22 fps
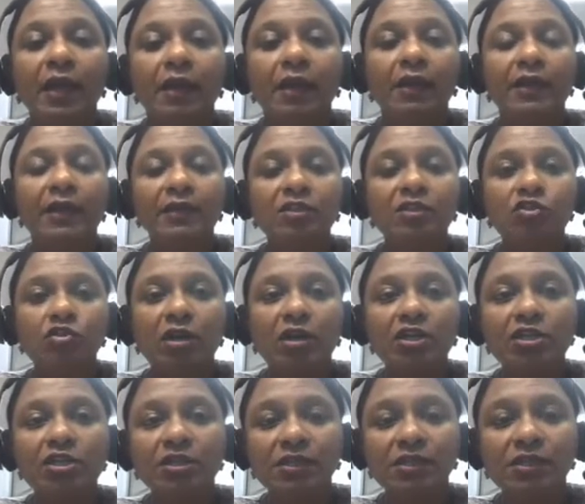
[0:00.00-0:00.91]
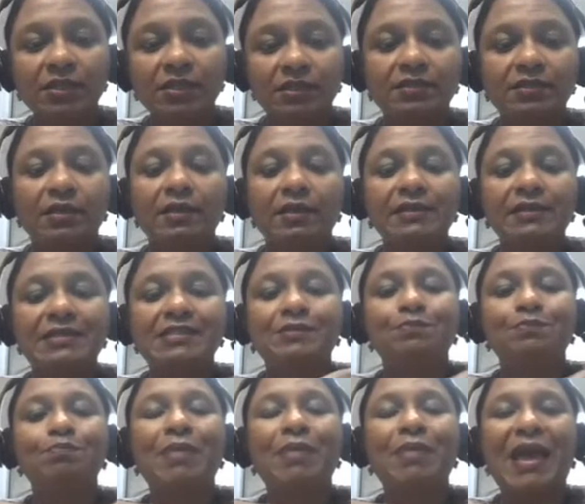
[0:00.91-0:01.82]
Instructional design
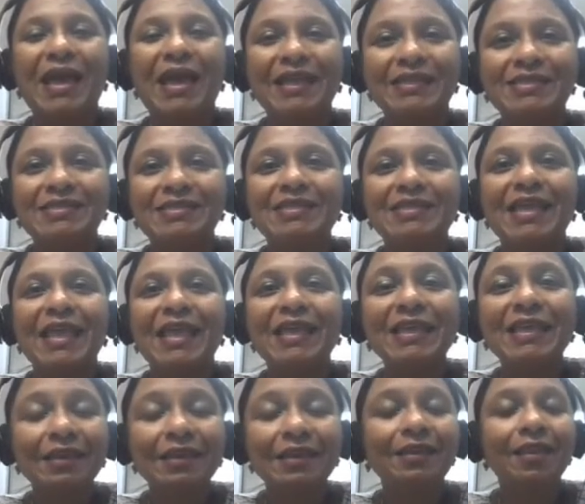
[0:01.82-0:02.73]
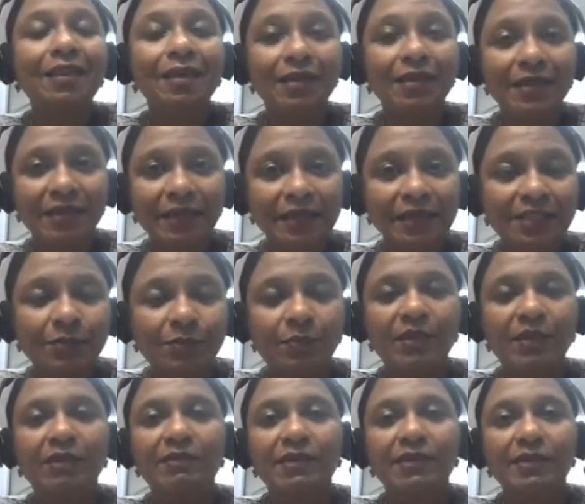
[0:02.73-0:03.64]
spans any learning
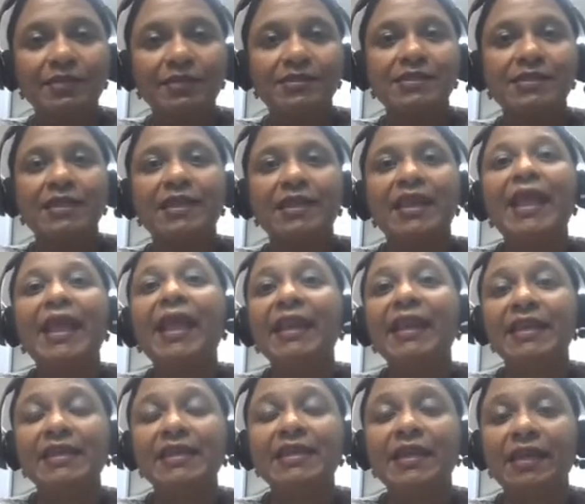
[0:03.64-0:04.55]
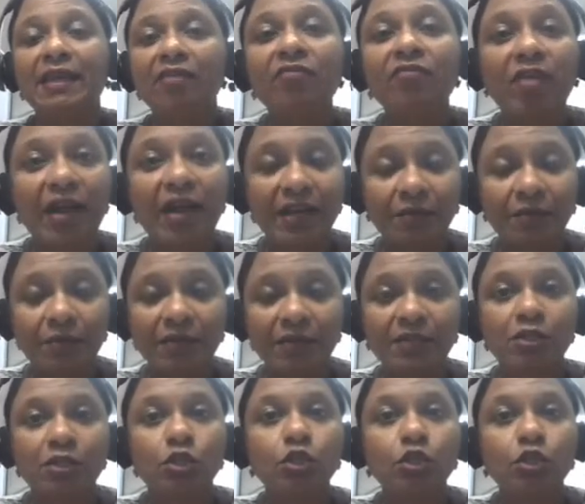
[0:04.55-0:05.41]
experience in any environment.